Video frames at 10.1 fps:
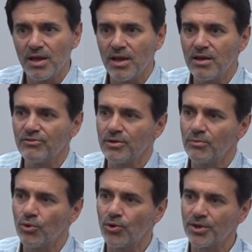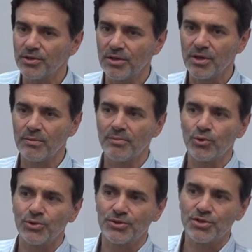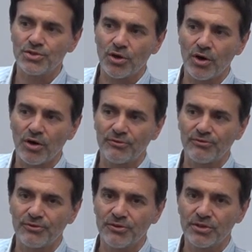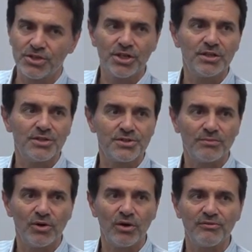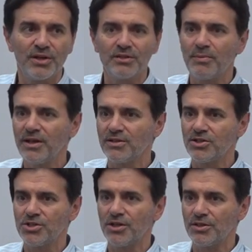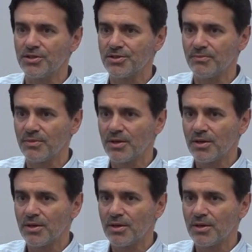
even more in the importance of journalism, of independent journalism.